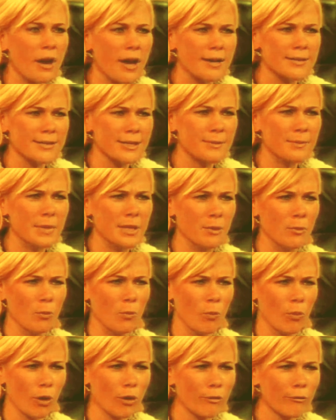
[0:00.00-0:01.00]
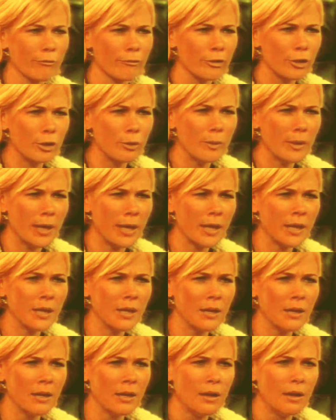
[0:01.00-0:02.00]
You're asking me to work for you
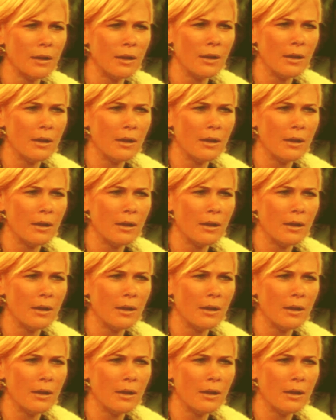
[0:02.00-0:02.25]
again?